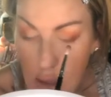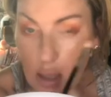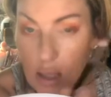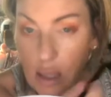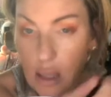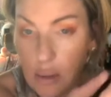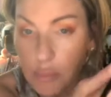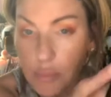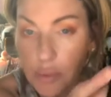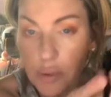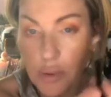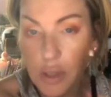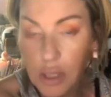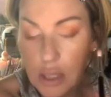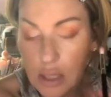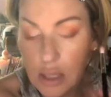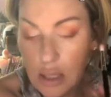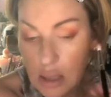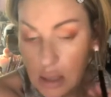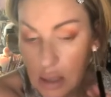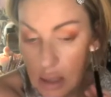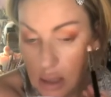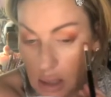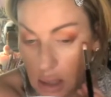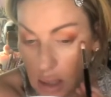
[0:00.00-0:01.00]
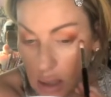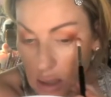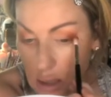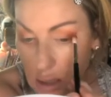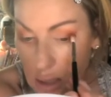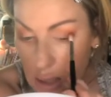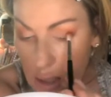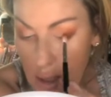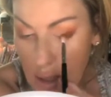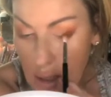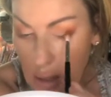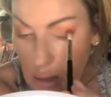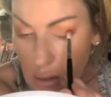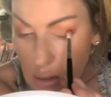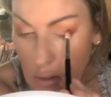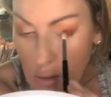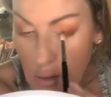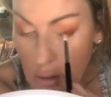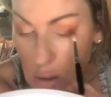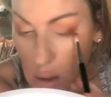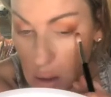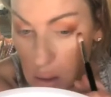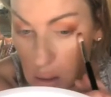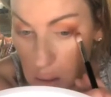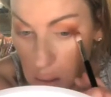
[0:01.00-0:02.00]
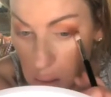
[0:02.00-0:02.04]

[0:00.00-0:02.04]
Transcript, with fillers: And I'm putting it in at an angle.